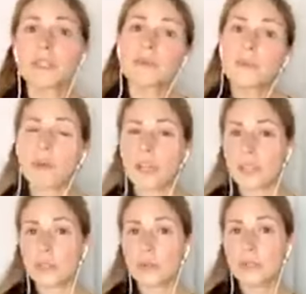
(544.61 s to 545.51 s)
me to
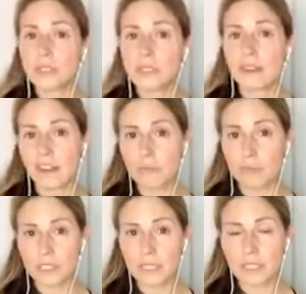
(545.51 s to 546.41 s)
bring you these live
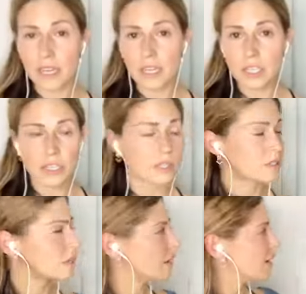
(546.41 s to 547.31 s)

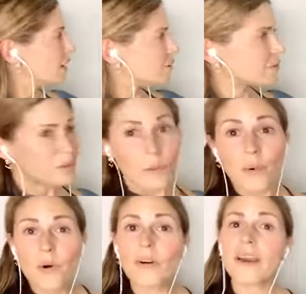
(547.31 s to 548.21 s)
presentations. Even the
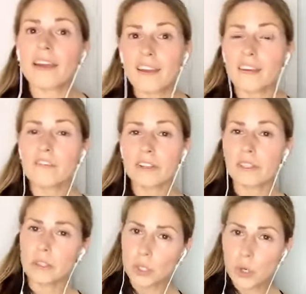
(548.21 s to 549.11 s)
board,
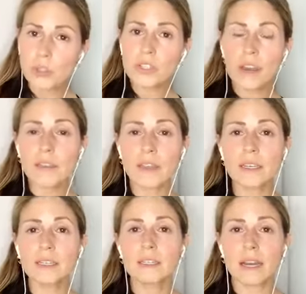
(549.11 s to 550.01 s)
everything, those are
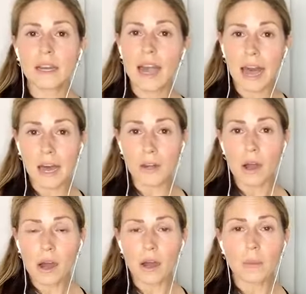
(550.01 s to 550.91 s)
things that add
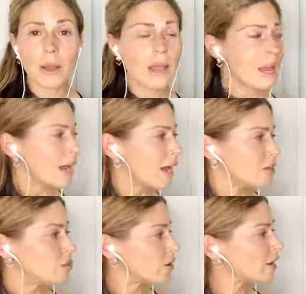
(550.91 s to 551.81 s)
up
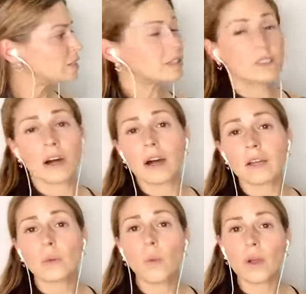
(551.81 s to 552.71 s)
and you can
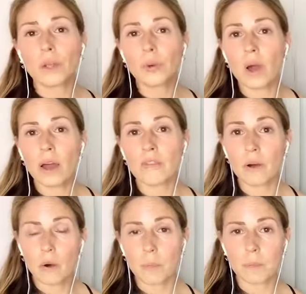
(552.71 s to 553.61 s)
deduct when you have a
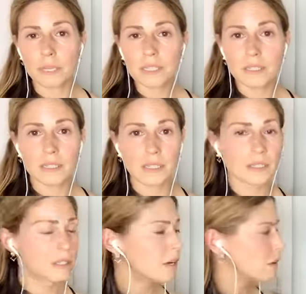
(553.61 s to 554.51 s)
home business,